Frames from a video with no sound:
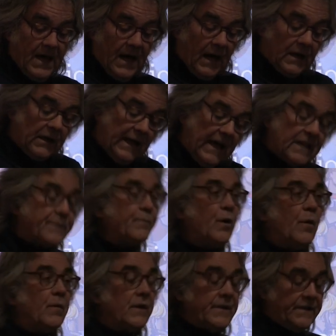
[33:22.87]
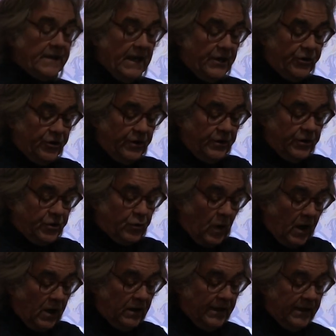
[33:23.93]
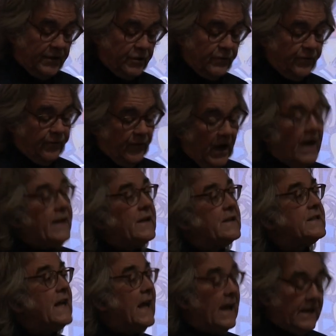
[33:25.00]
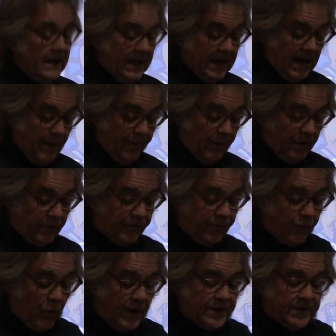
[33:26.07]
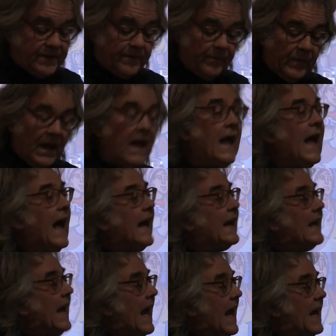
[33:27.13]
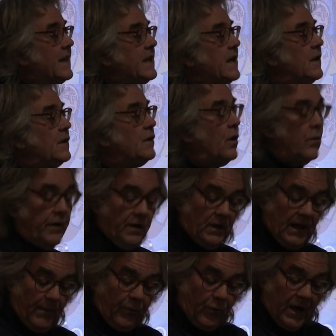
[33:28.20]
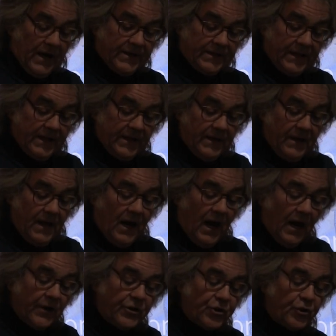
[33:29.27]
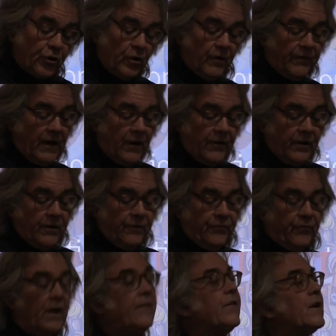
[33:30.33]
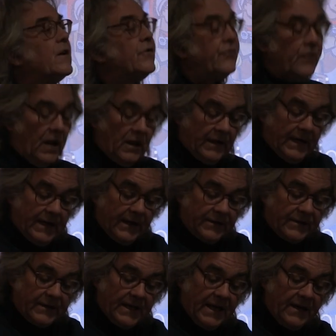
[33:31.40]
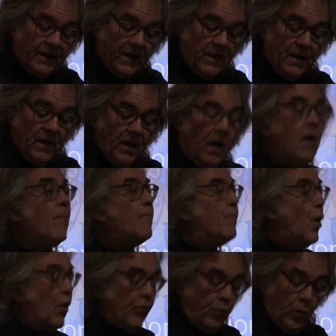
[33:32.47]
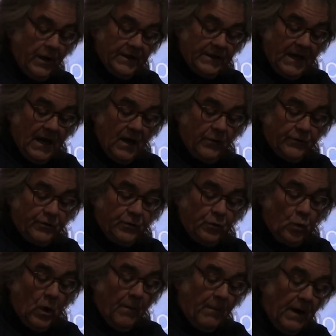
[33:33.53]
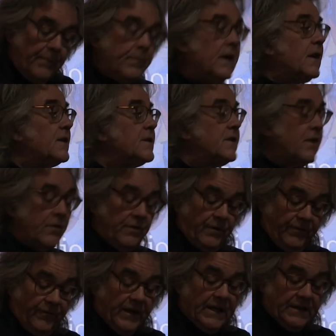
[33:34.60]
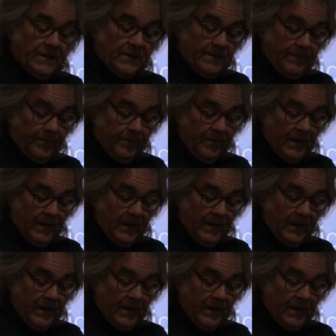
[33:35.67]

A class mobilization struggling to find its anti-capitalist voice and an anti-colonial uprising, unsure of how to confront the consolidating state, both went down to what might be considered defeats.